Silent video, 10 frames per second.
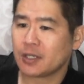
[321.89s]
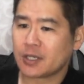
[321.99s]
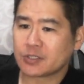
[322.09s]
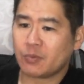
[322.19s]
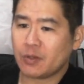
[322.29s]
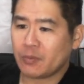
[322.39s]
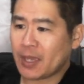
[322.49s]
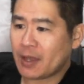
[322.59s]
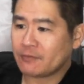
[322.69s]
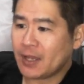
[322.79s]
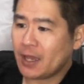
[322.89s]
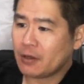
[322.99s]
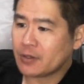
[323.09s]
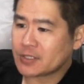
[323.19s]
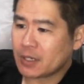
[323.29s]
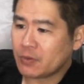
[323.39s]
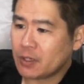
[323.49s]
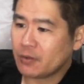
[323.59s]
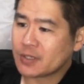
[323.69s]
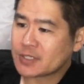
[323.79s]
Because what we have now is that we
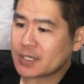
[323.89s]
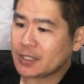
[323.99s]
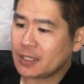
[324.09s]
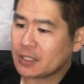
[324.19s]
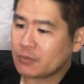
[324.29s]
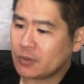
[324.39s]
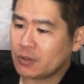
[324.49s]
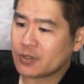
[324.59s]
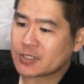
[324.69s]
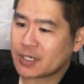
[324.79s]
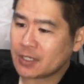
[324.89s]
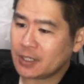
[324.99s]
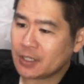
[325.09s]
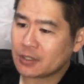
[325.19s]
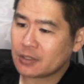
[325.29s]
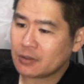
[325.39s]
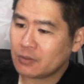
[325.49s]
know this side length, we know this side length,